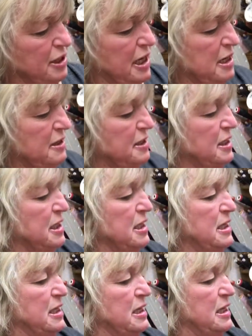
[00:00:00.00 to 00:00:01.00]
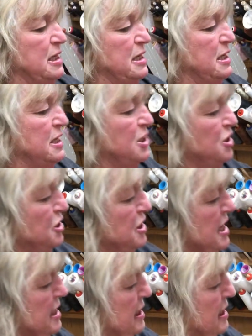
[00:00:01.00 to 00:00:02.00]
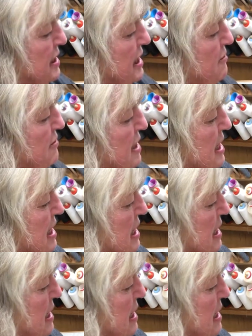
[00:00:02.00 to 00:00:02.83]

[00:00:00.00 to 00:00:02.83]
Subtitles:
anything unnecessarily.